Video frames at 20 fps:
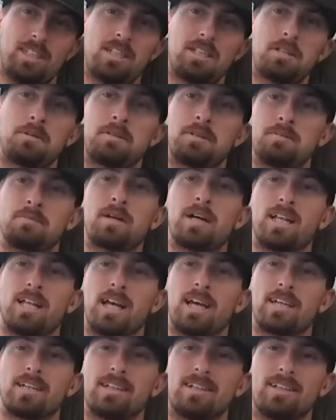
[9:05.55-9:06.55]
You mean by I'll like...
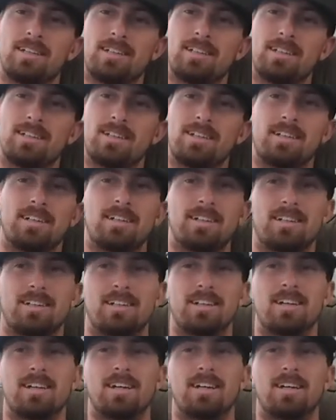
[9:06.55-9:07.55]
smack you
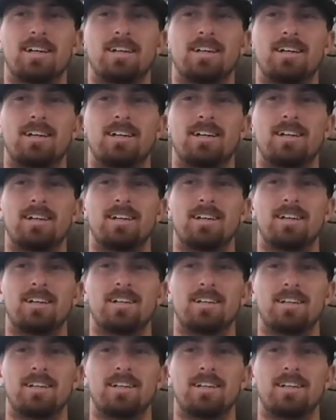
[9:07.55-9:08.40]
with my foot.